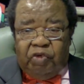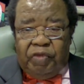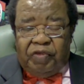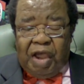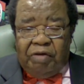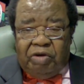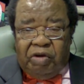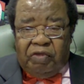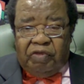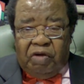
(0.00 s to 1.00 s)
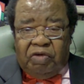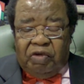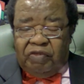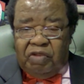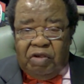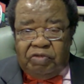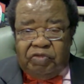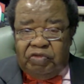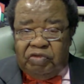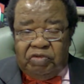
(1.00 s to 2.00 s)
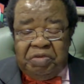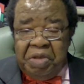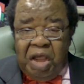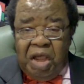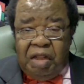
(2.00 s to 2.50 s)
Twitter does or does not do,